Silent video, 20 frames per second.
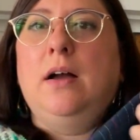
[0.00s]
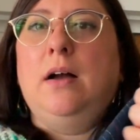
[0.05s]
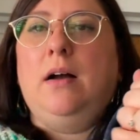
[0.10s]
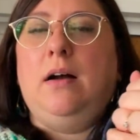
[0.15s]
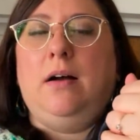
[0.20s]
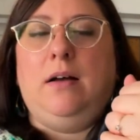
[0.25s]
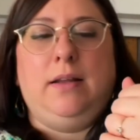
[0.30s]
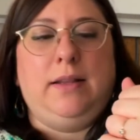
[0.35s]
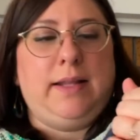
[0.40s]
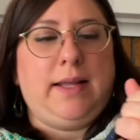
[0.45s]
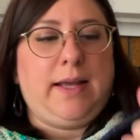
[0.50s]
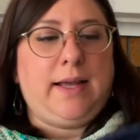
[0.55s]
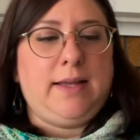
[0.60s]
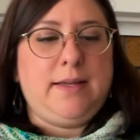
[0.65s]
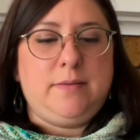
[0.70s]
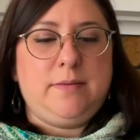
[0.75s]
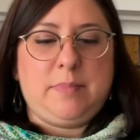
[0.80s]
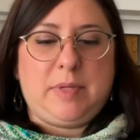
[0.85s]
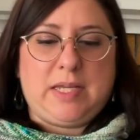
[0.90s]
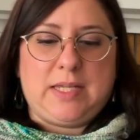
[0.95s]
on
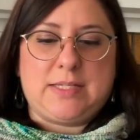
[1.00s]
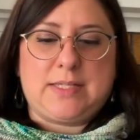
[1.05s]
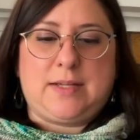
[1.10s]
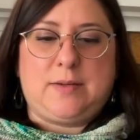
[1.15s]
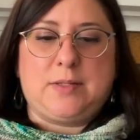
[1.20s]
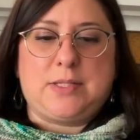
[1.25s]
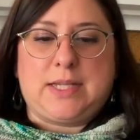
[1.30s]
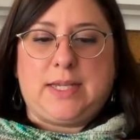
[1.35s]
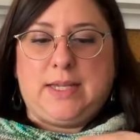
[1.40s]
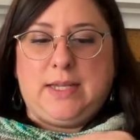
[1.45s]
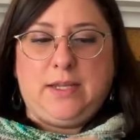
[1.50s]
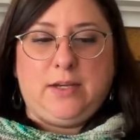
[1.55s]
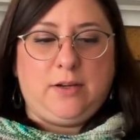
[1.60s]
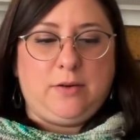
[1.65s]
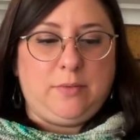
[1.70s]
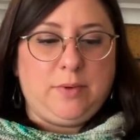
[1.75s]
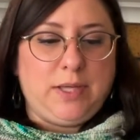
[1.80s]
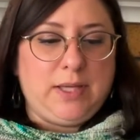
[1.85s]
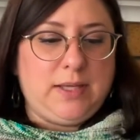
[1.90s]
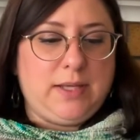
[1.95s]
that because I was like, you know
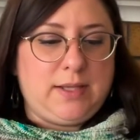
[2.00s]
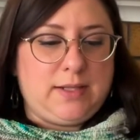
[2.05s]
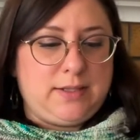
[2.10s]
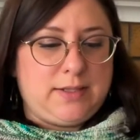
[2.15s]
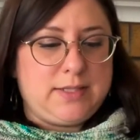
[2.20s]
what,